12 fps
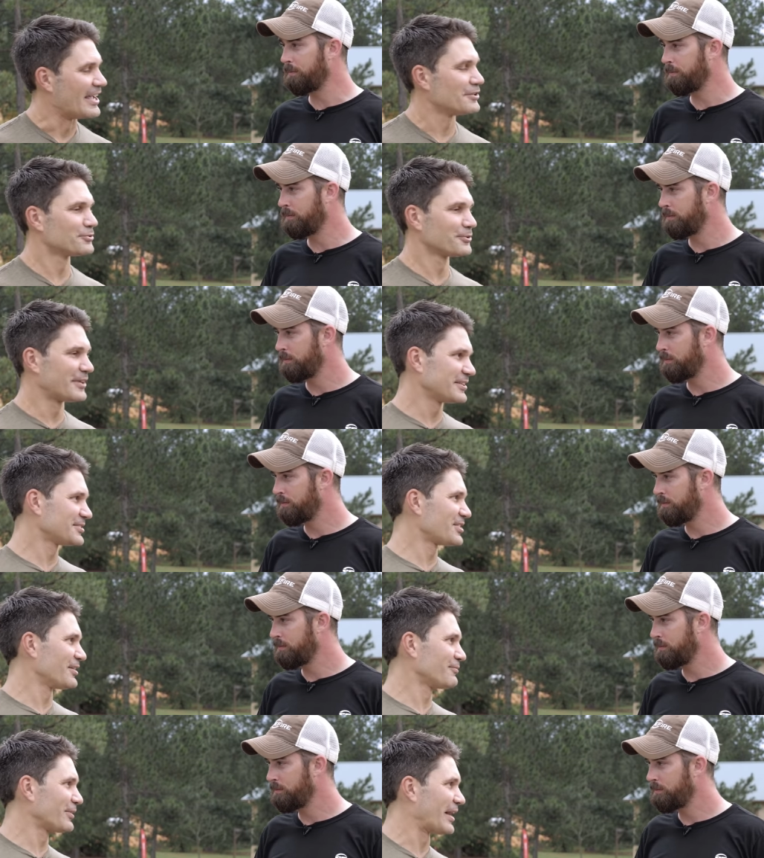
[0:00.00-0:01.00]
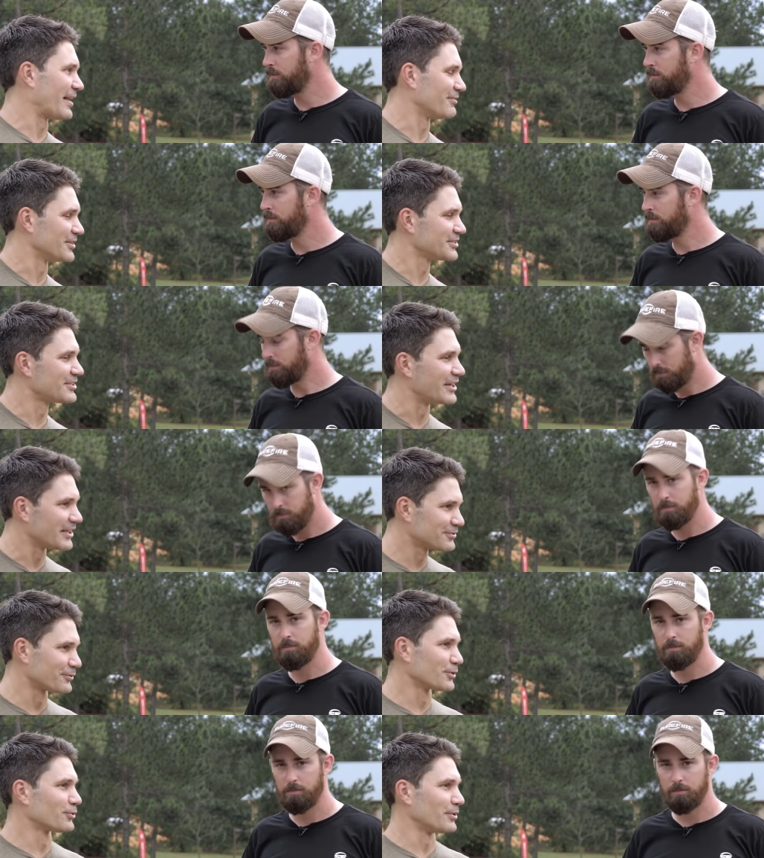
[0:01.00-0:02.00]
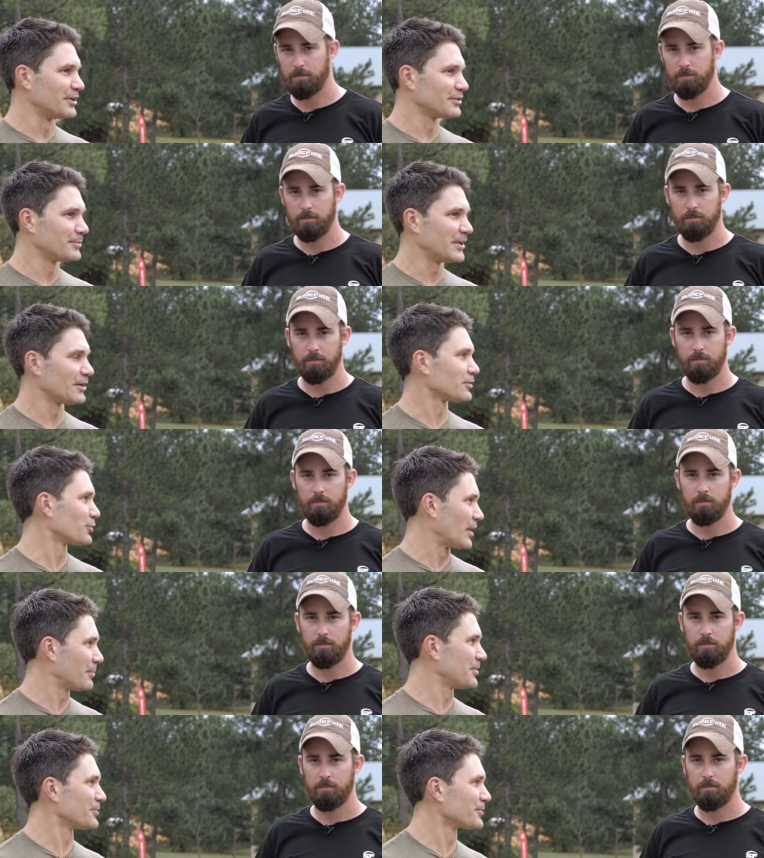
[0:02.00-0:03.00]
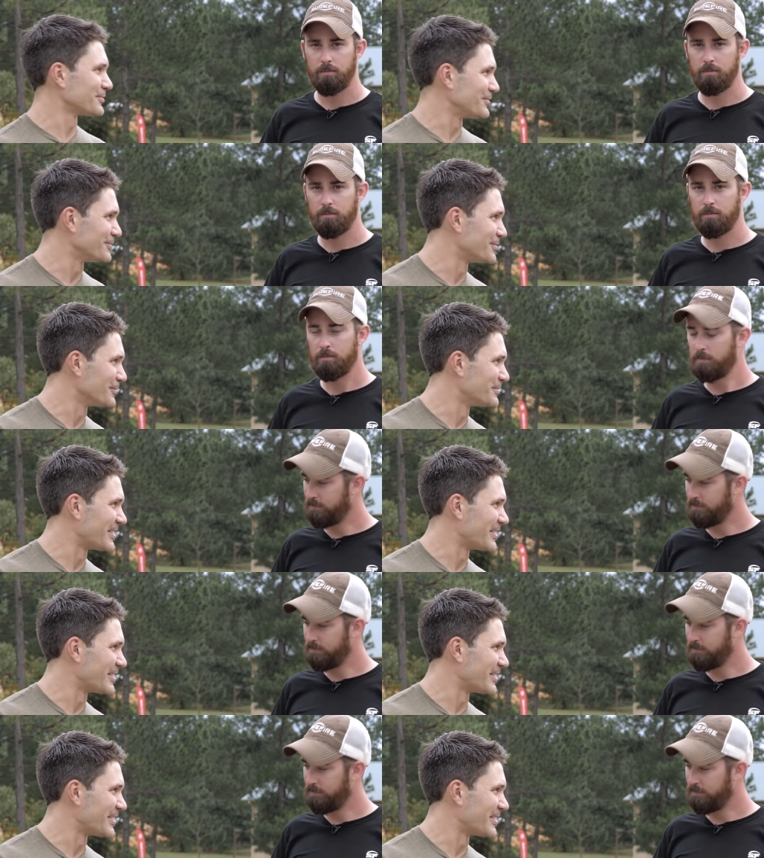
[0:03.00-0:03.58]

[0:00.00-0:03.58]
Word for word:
Speaker 1: Andrew, thanks a ton for having us. Thanks for agreeing to be on our crappy little YouTube